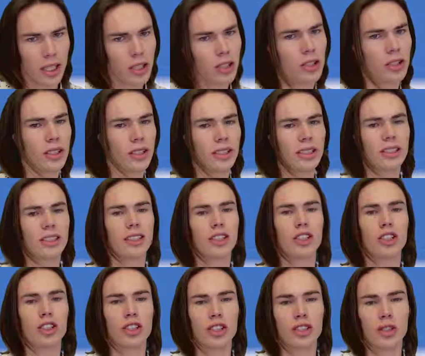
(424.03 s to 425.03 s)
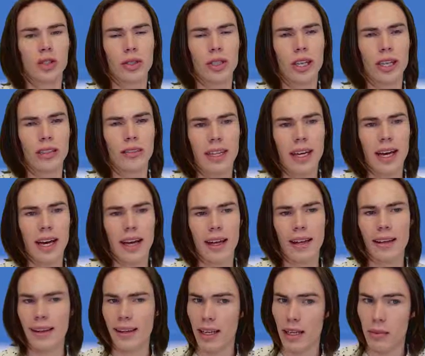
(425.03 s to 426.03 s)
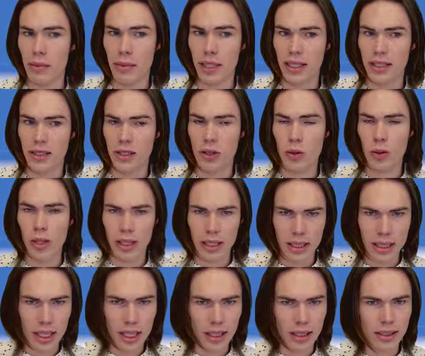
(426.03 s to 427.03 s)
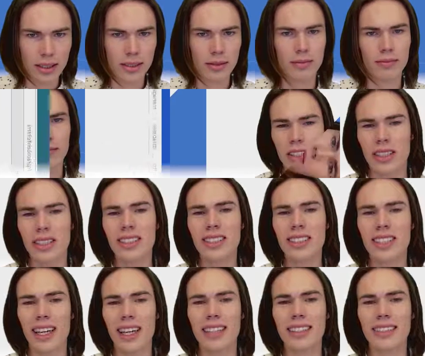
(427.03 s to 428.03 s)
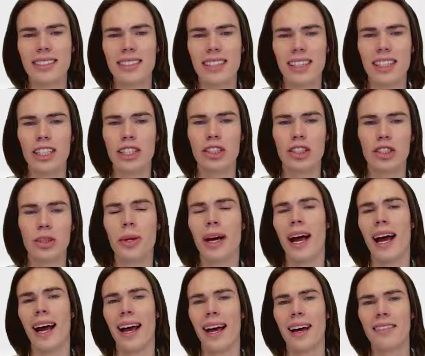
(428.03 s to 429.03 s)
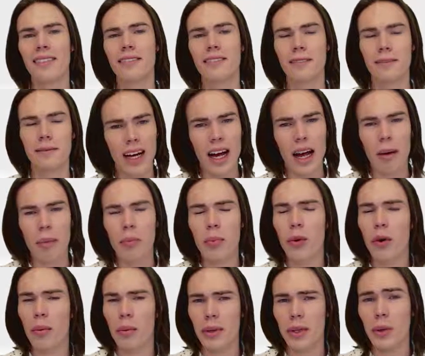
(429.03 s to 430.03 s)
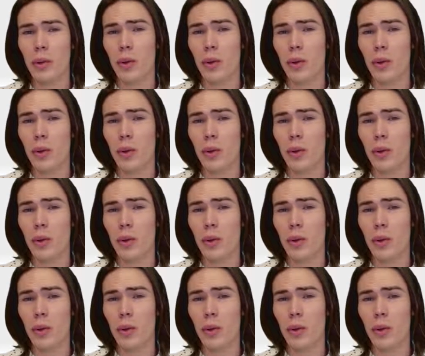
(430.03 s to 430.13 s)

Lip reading: could easily just do that. And that makes it quite nice. So it's a nice thing to have. I probably